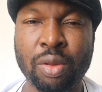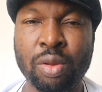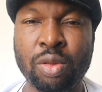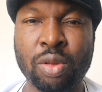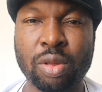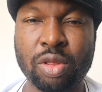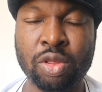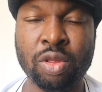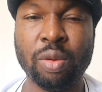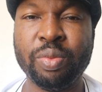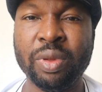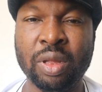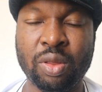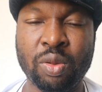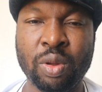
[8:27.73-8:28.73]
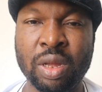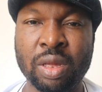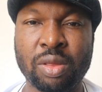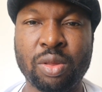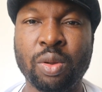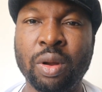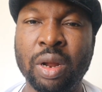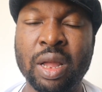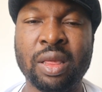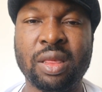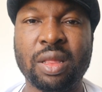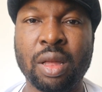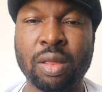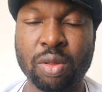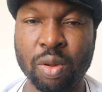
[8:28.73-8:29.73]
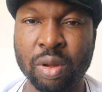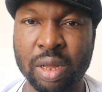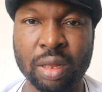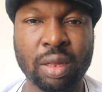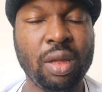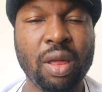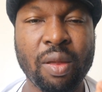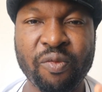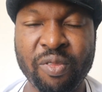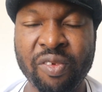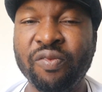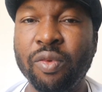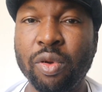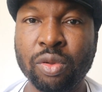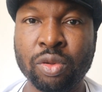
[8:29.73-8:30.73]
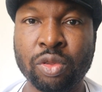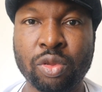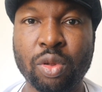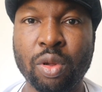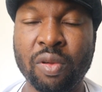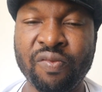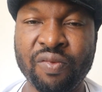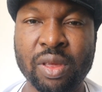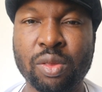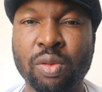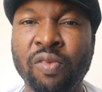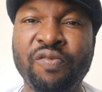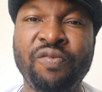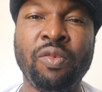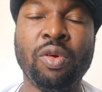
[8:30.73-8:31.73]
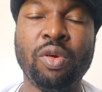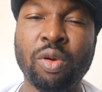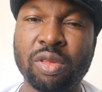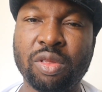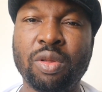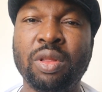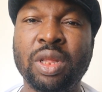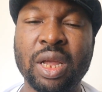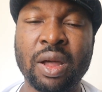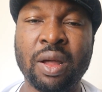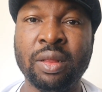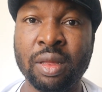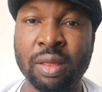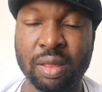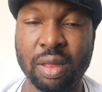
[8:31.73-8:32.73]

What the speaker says: You just jump into a story and start talking. Before you talk, first of all, study how